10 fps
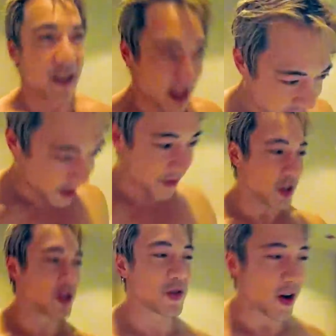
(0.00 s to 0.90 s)
in your
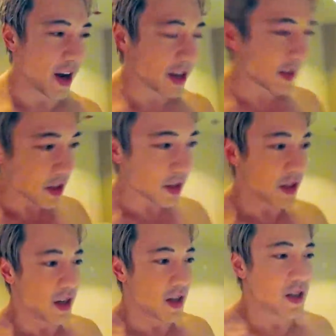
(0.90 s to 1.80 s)
first try, just
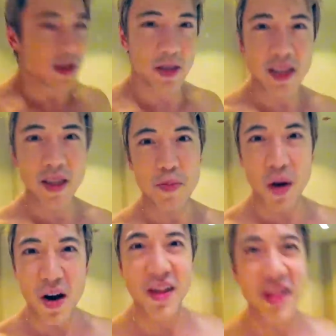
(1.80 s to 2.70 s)
set the bar